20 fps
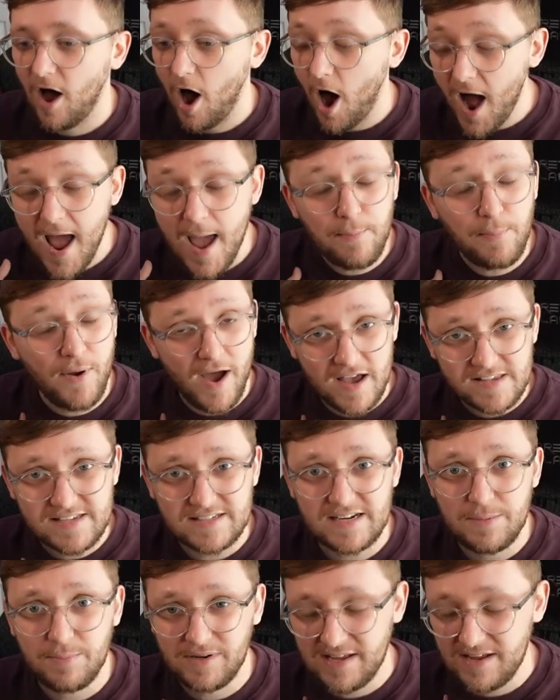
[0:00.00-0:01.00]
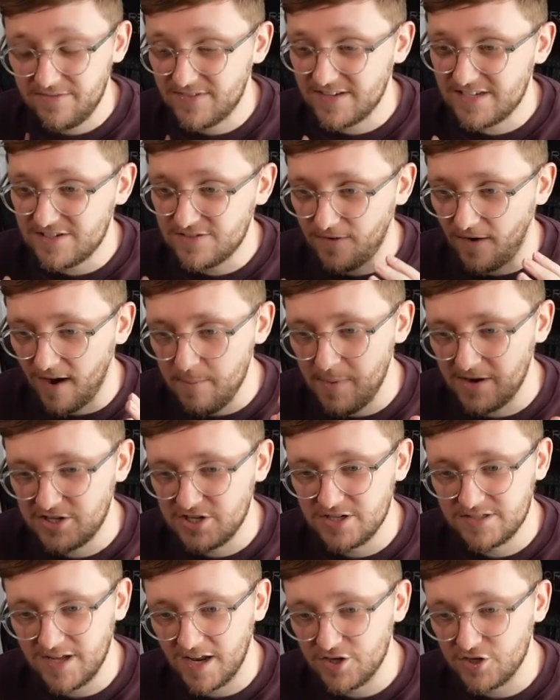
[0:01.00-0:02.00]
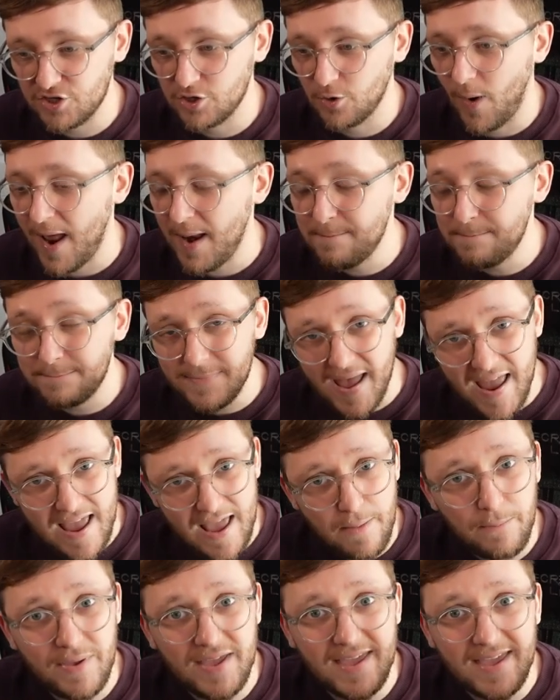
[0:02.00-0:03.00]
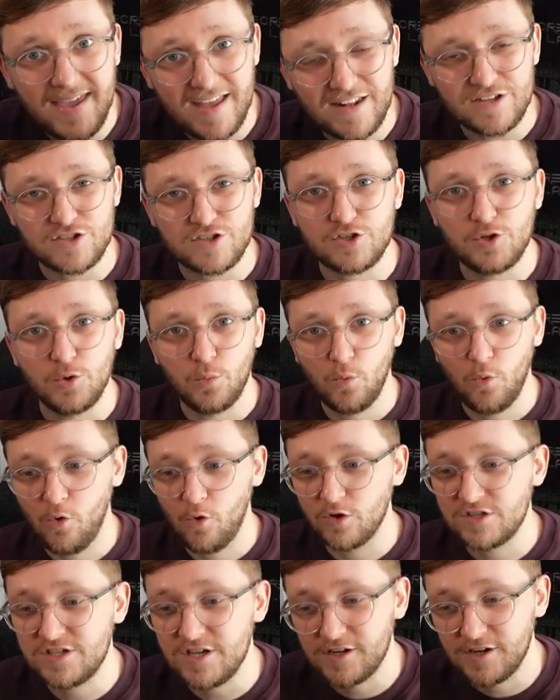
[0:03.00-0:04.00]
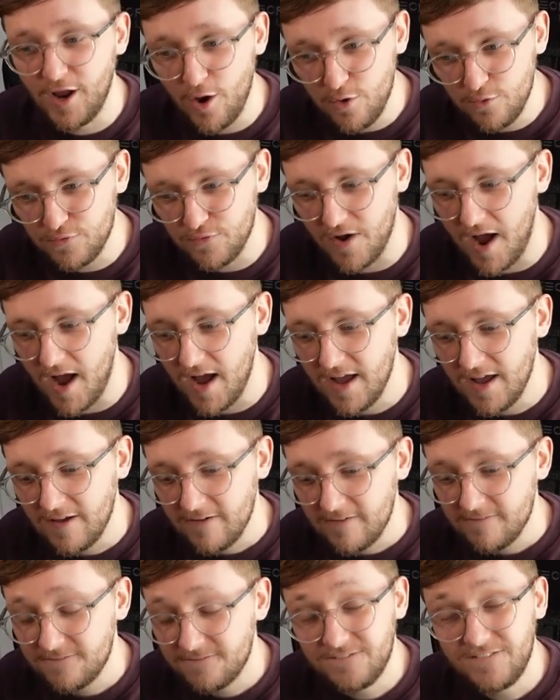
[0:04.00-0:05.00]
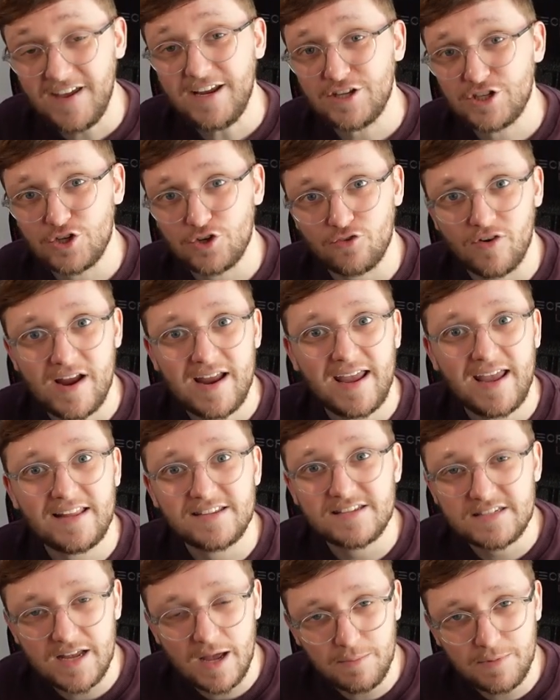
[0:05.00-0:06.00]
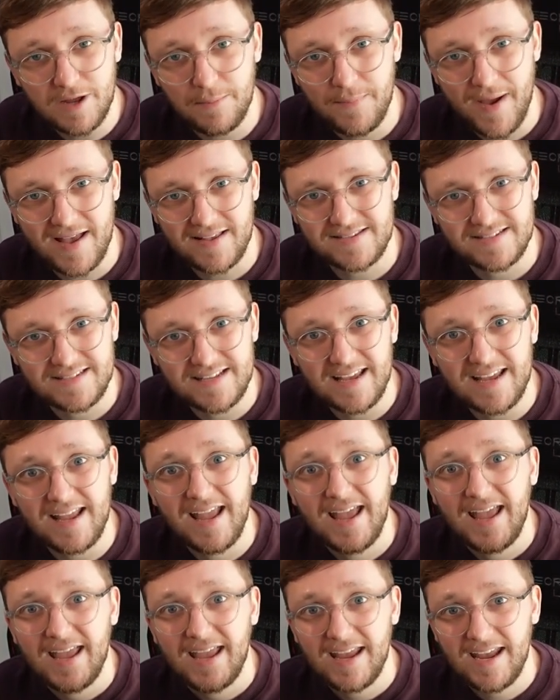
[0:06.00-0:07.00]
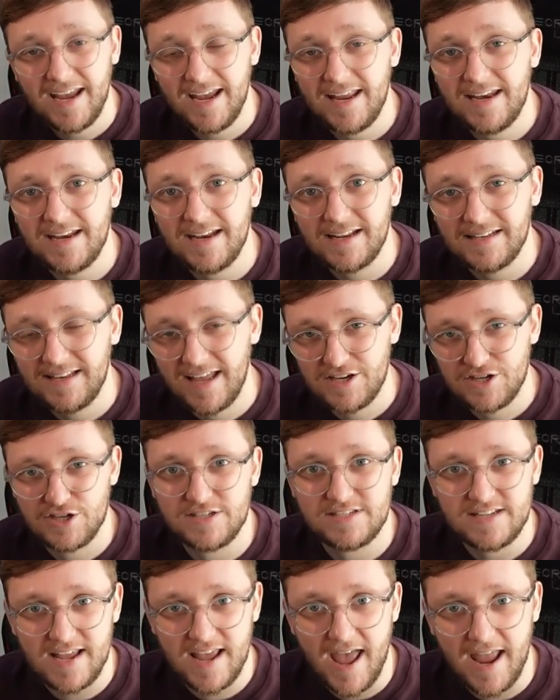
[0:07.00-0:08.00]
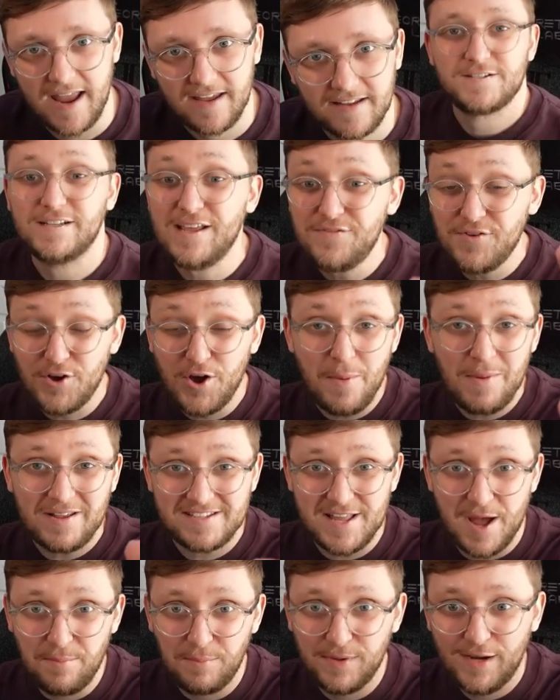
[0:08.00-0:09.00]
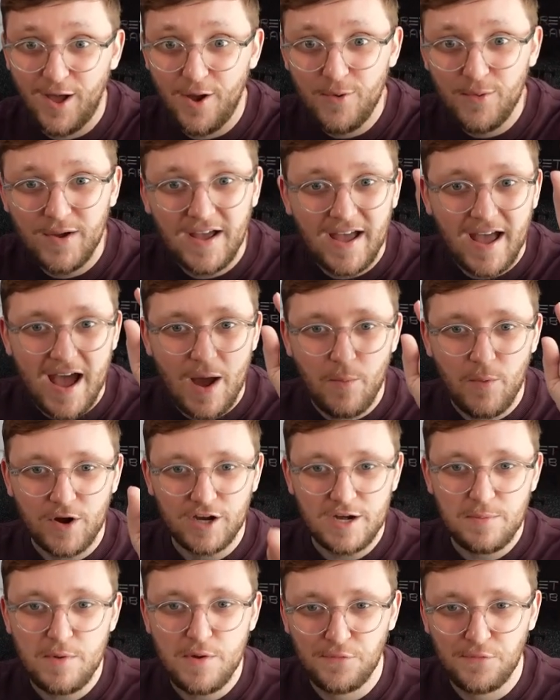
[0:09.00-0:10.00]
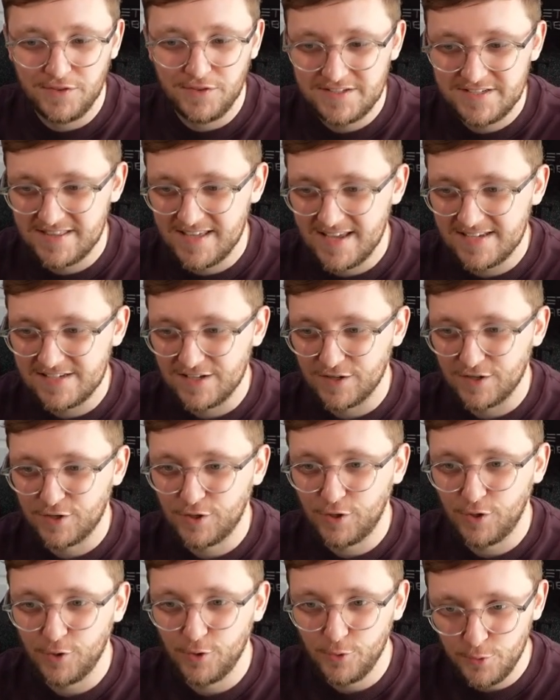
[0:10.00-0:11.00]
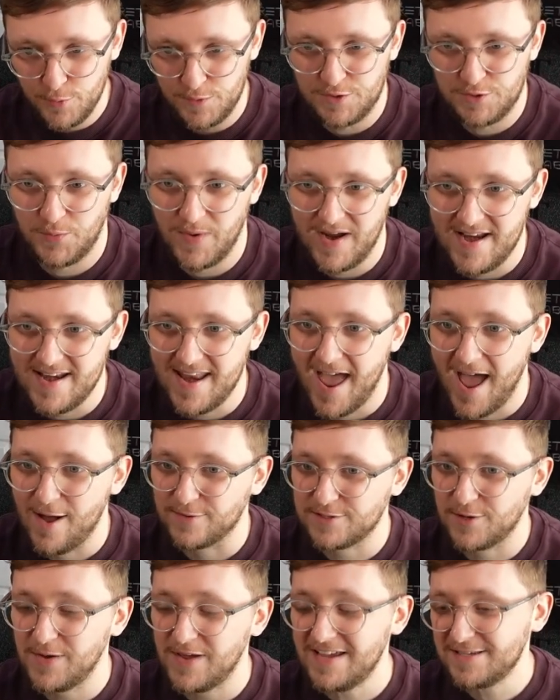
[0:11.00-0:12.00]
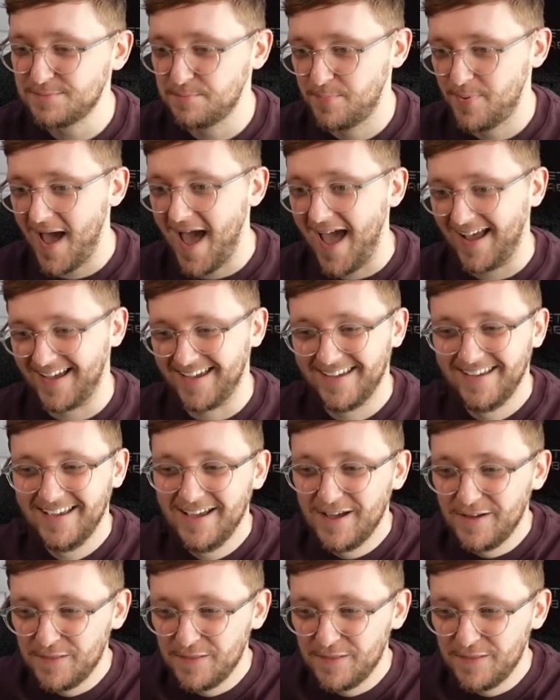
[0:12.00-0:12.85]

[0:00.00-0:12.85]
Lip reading: I personally believe this is very much intentional and maybe hints towards Unova featuring in some capacity in Legends ZA. So leave your comments down below, and we're going on to this Khu tweet now. So he's back.